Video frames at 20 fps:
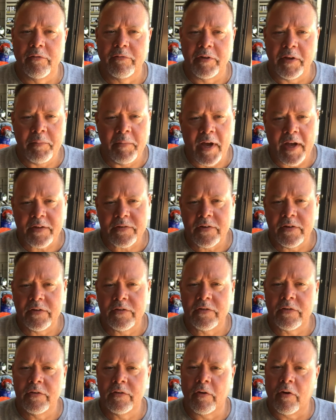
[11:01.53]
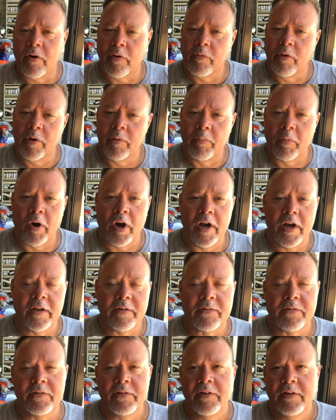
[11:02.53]
VMAX engine, R1
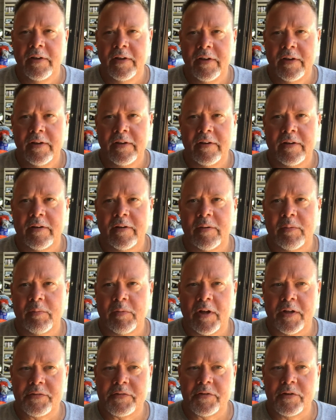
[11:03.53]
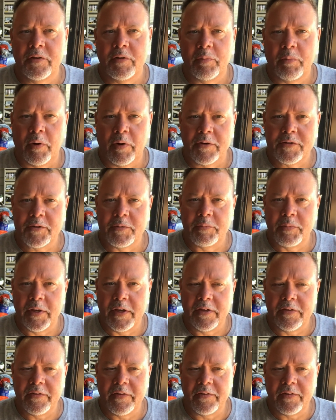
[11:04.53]
brakes, lots of new parts and
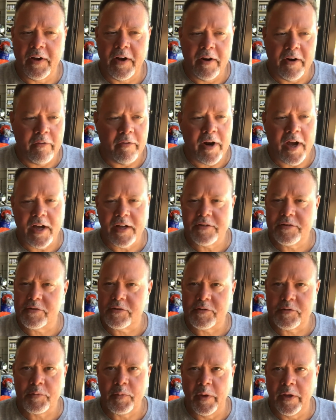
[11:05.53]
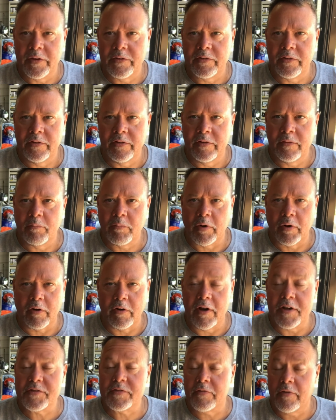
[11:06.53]
pieces, air ride suspension,
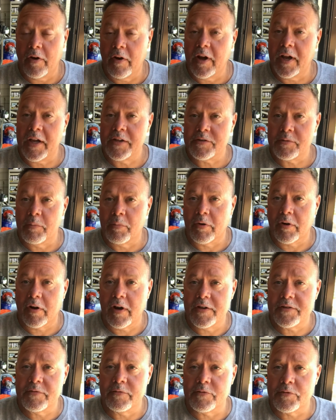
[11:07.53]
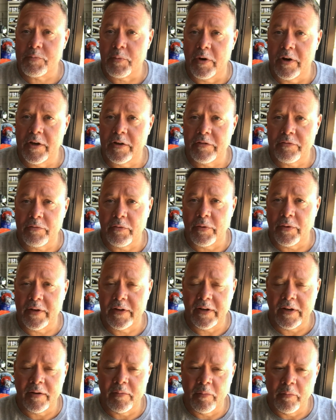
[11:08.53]
progressive. I got some progressive springs for it
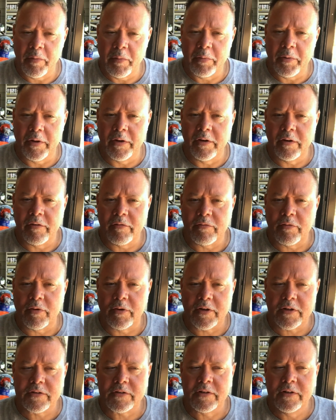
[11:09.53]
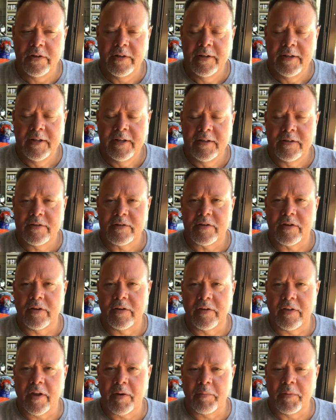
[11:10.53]
that I'm going to be putting in the forks,
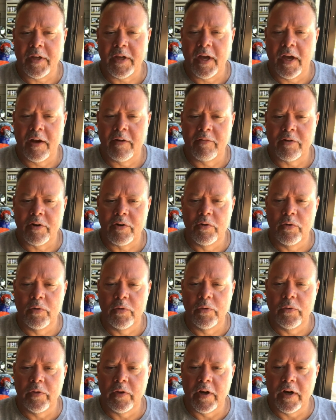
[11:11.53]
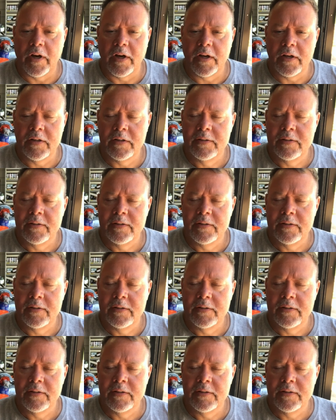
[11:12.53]
so that'll be kind of a cool